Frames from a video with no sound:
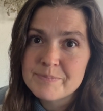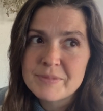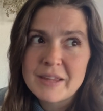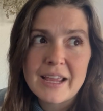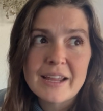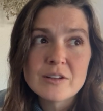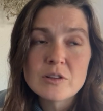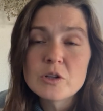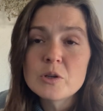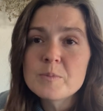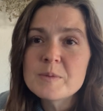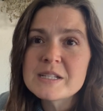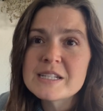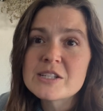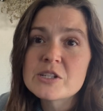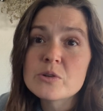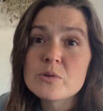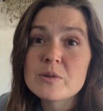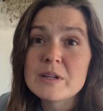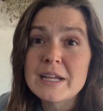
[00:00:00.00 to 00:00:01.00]
And lupins
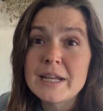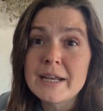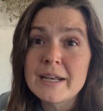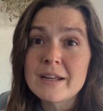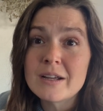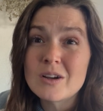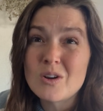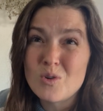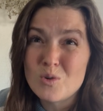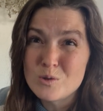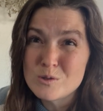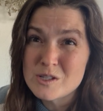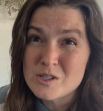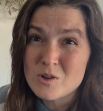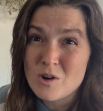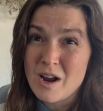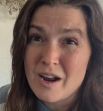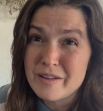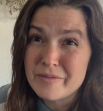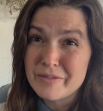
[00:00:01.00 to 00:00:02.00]
do need cold
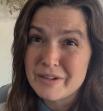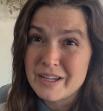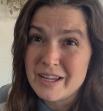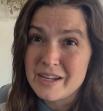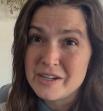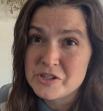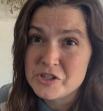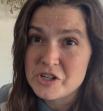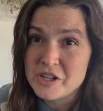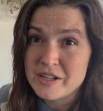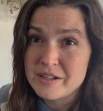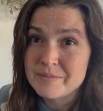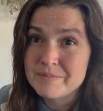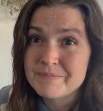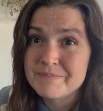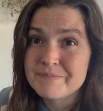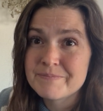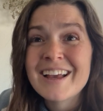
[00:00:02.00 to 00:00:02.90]
stratification.